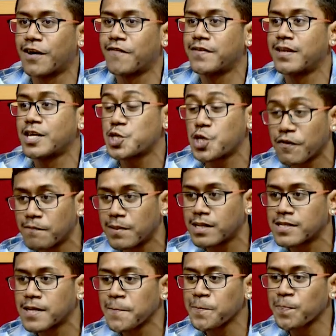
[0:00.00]
of the
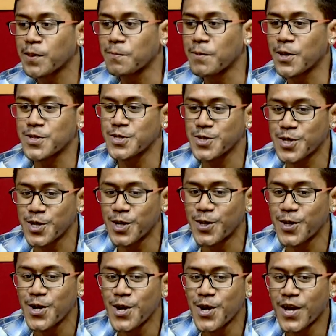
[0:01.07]
achievements, because in
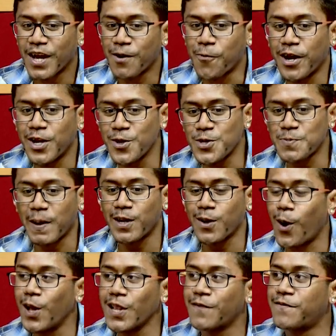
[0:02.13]
here, when you spend
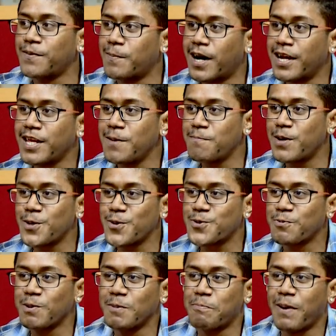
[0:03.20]
all of the money, BINUS
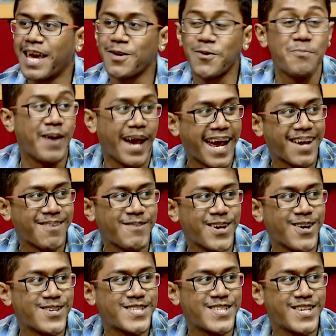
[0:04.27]
will pay you back,
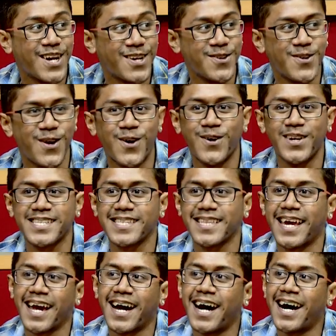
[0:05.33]
because yeah, you know, that's
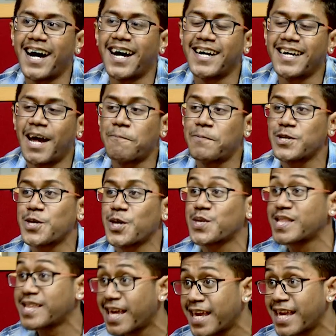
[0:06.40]
like
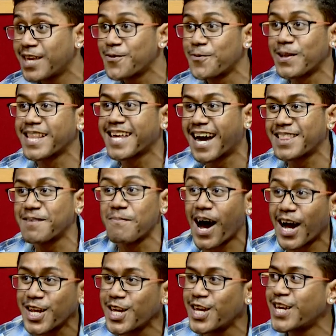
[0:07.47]
appreciation day, you will get the
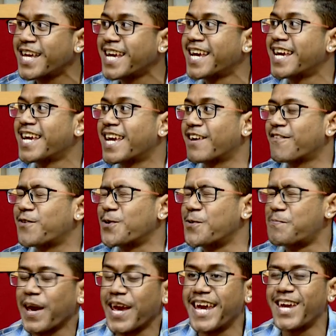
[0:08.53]
money. If you
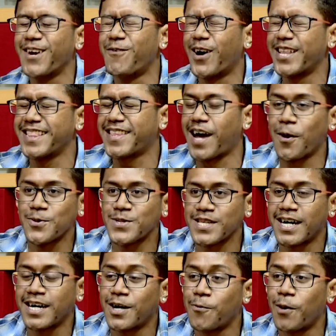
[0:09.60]
pay 1
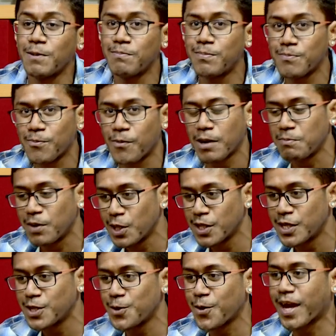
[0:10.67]

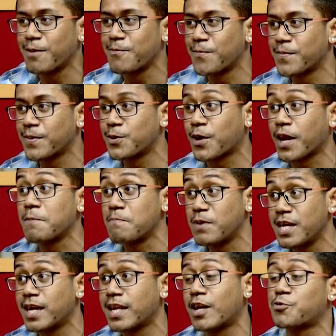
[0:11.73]
million, you can
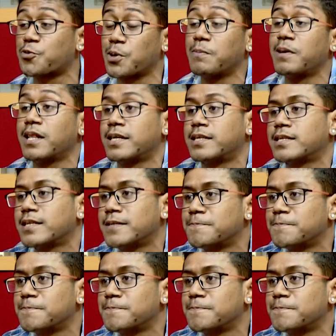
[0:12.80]
be at 3 million.